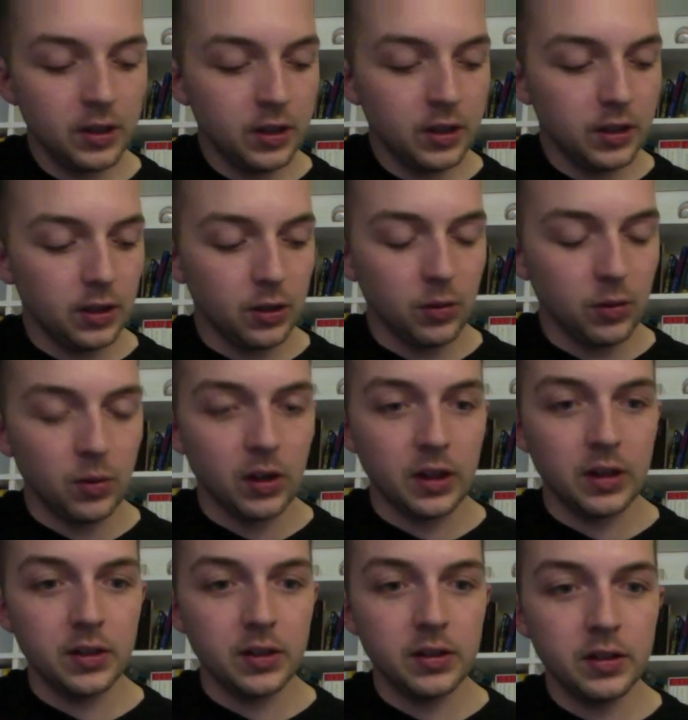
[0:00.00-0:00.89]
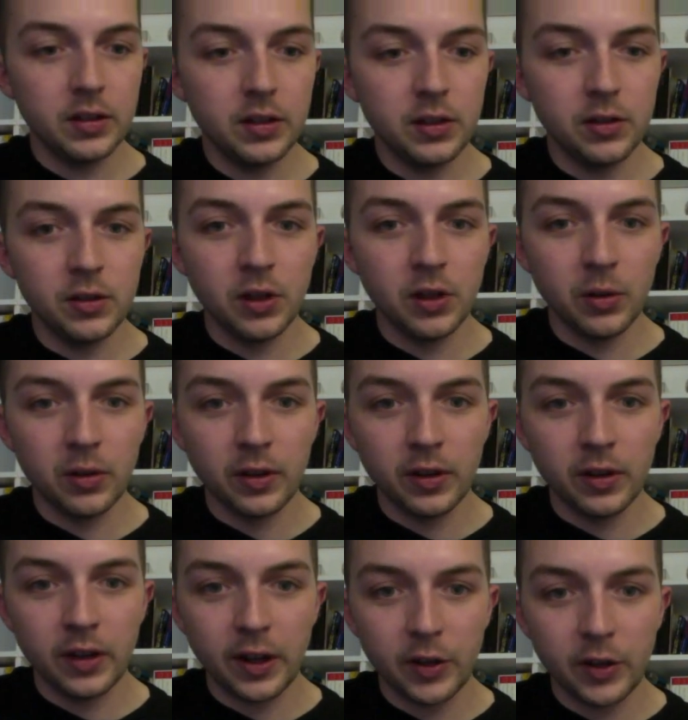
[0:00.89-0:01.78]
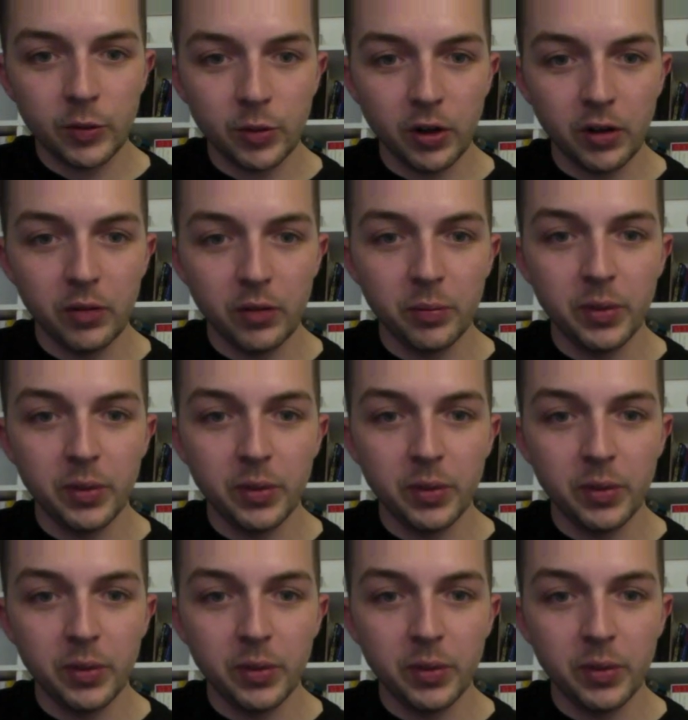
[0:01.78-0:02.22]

You go into the next part,